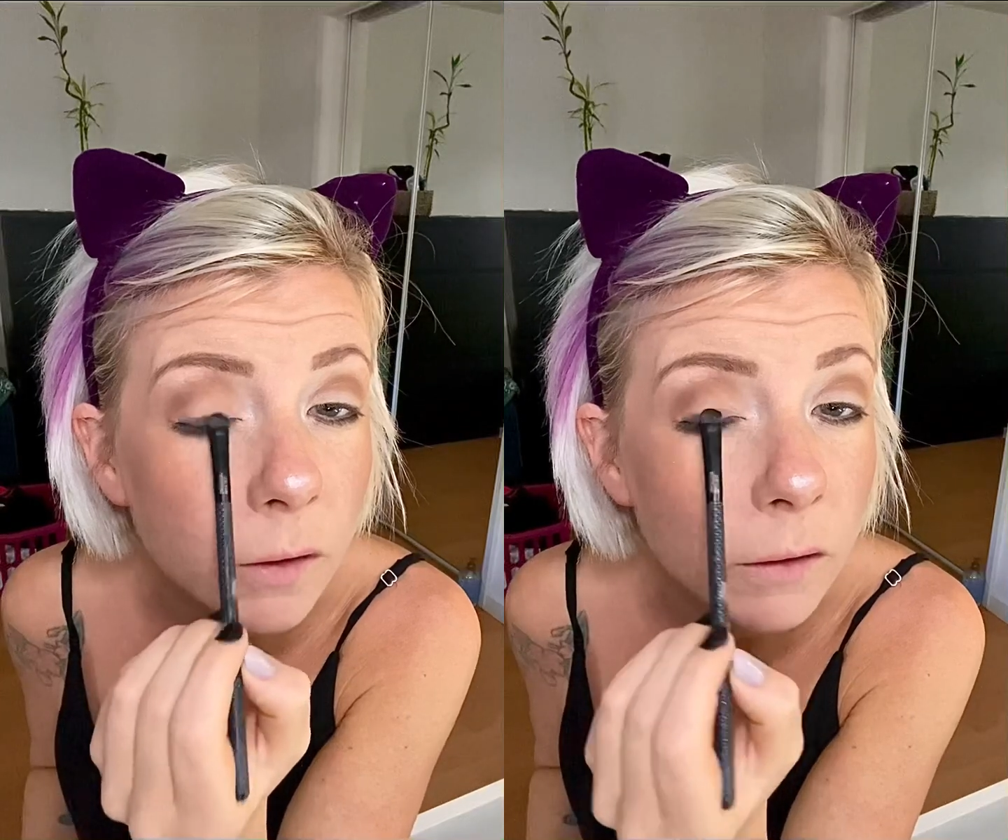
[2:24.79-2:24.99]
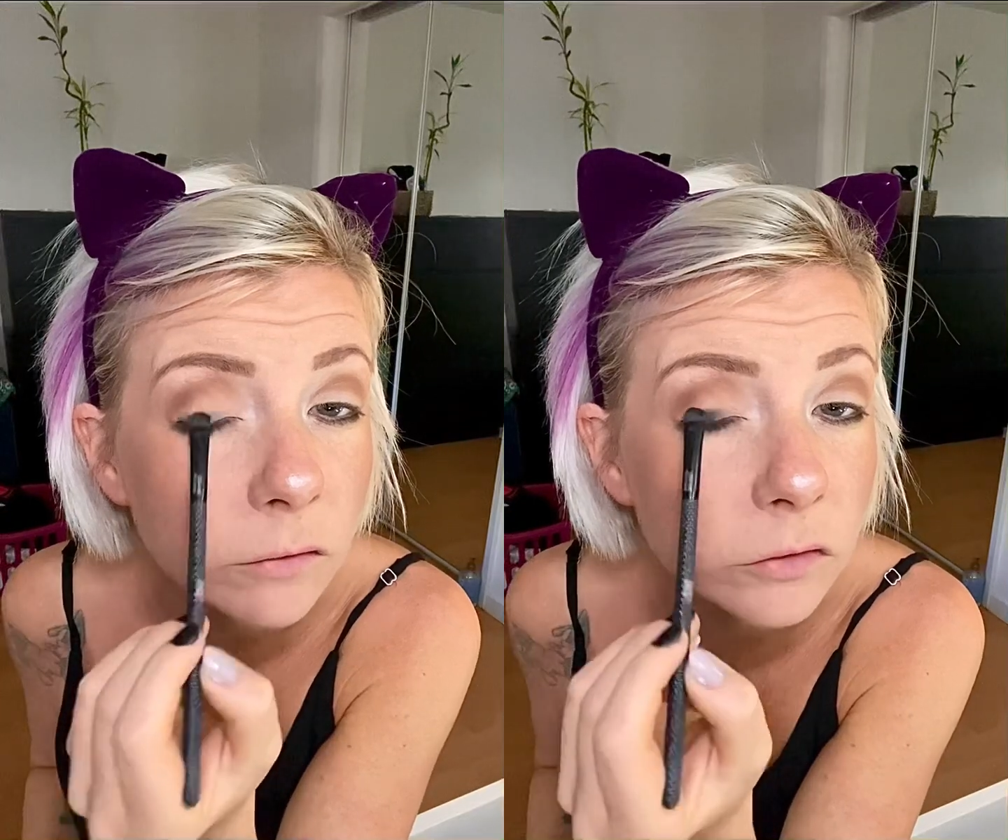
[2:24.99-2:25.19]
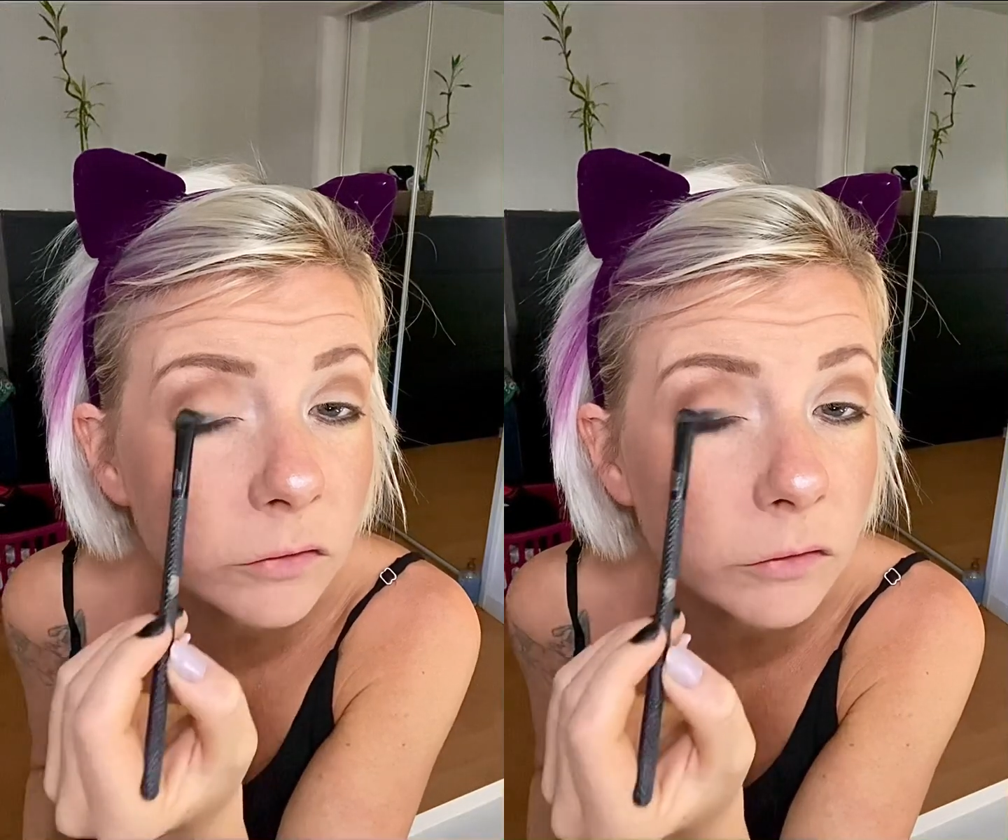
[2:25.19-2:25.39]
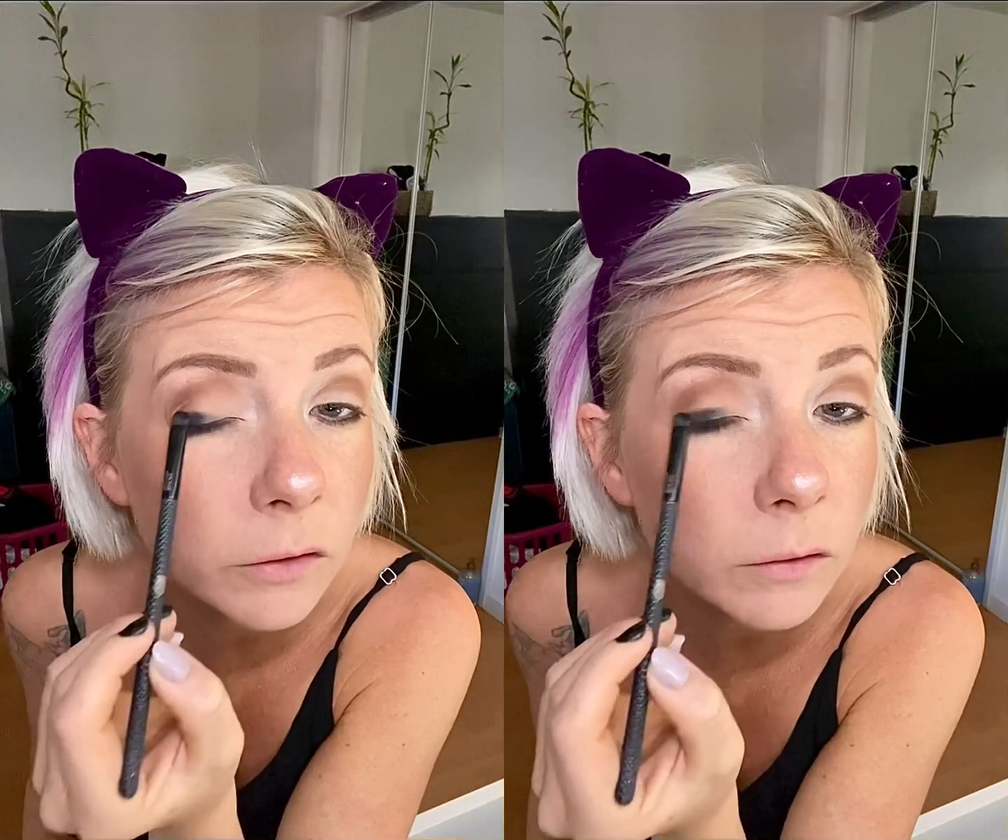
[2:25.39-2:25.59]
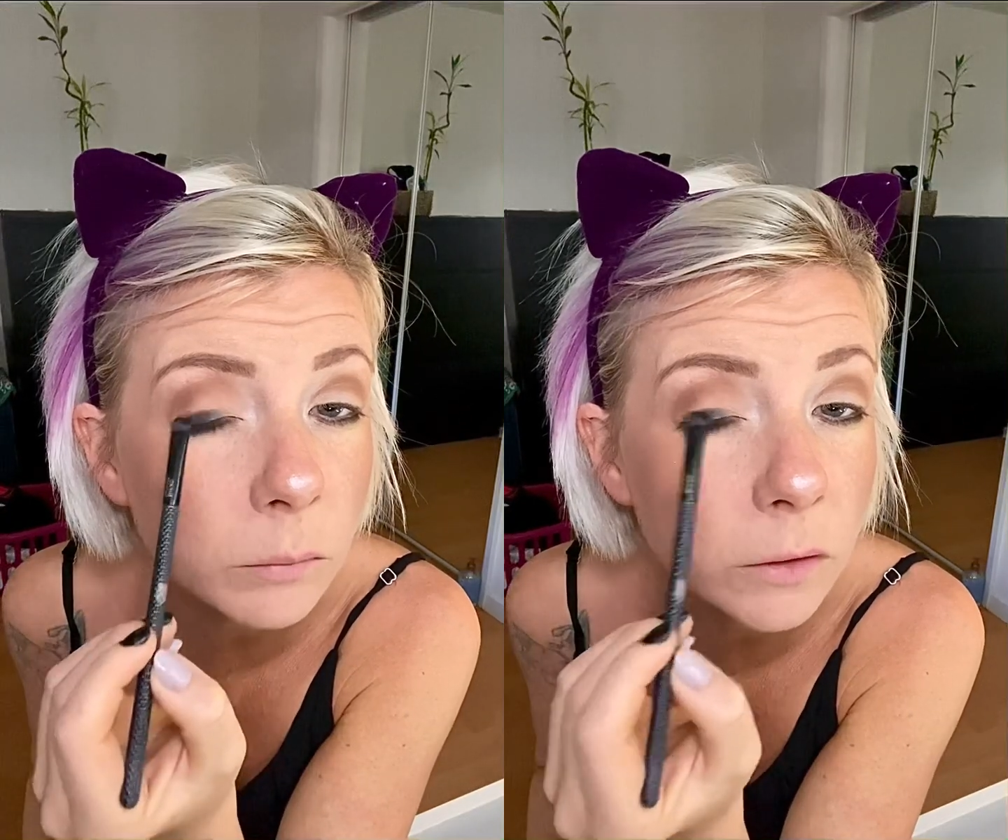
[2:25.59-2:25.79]
actually
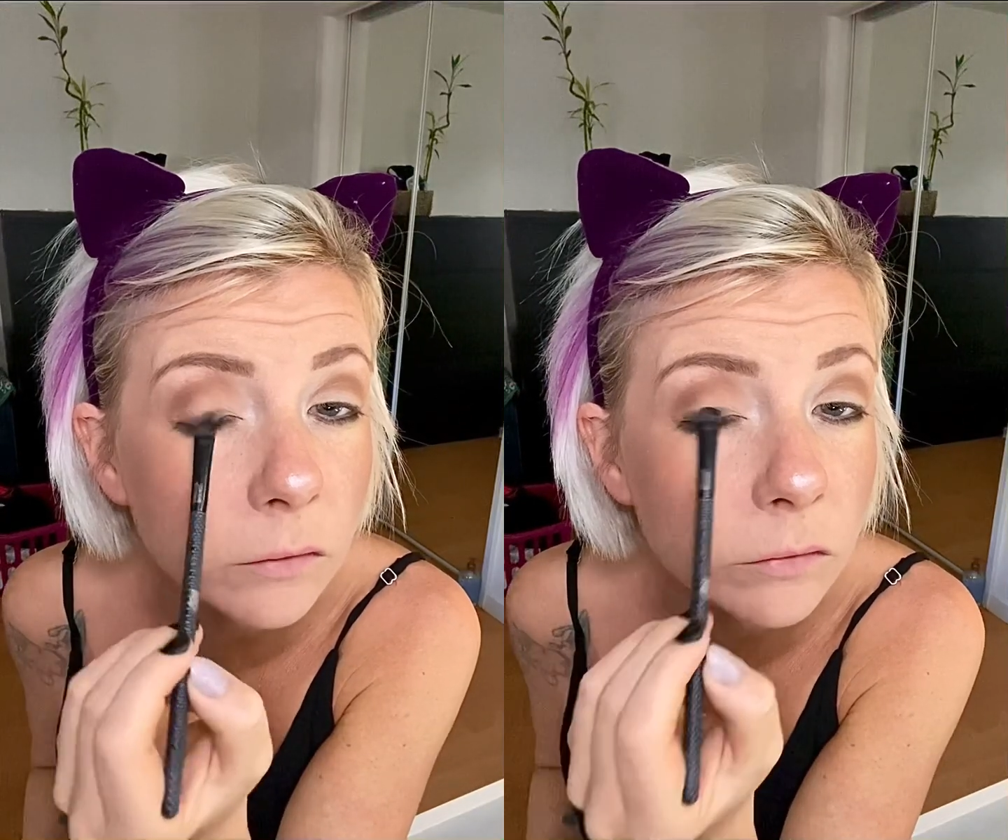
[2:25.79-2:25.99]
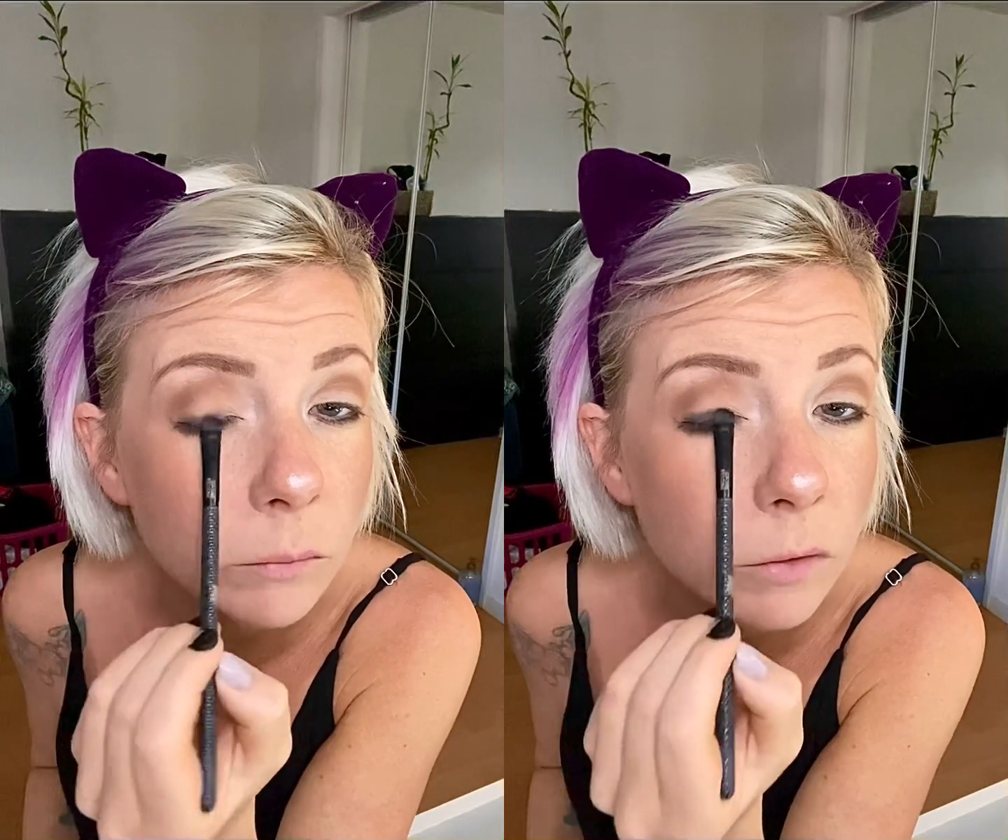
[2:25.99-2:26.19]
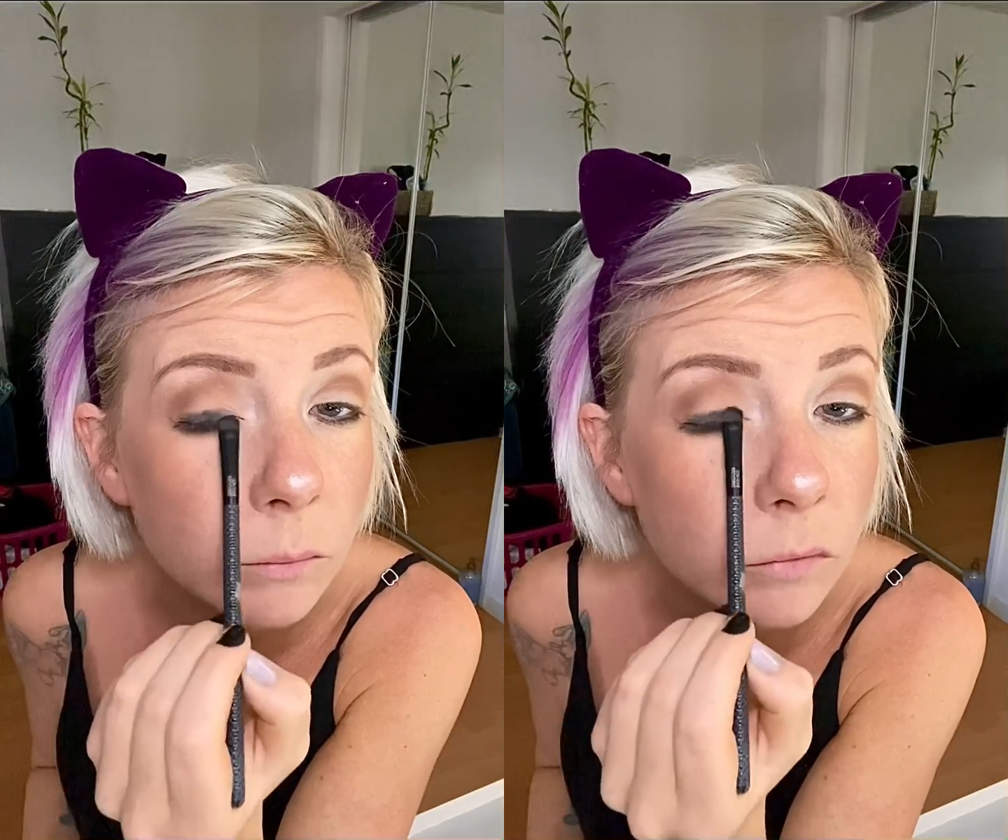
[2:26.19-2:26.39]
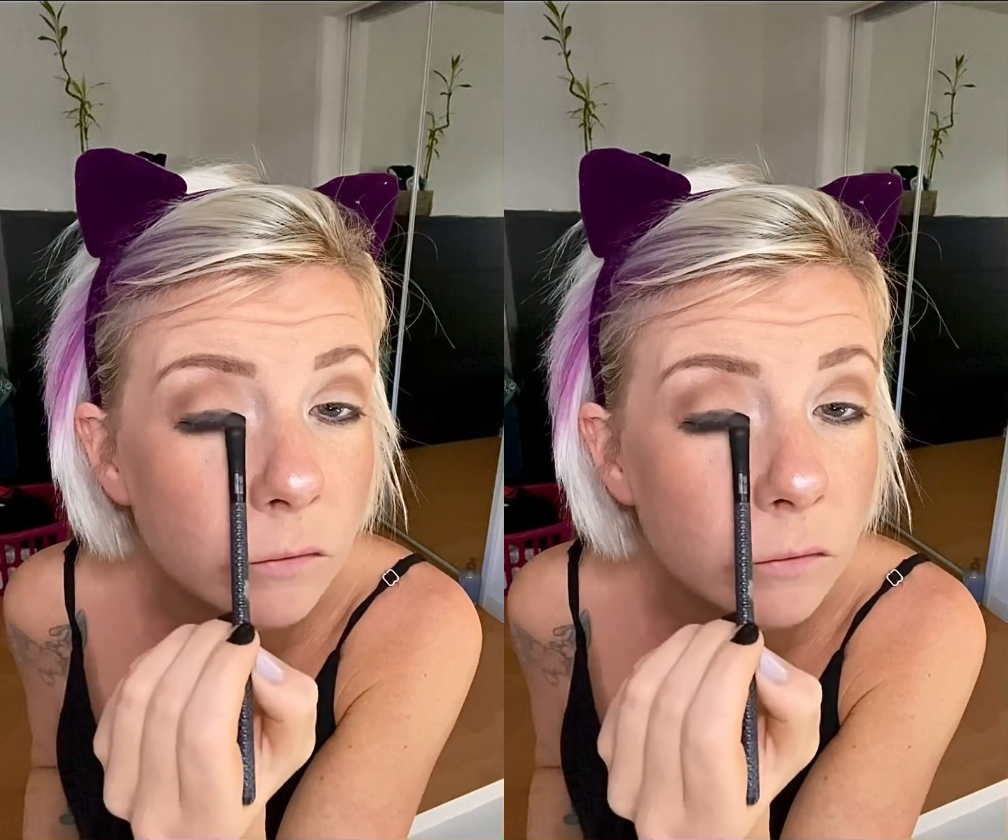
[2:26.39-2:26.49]
started because sometimes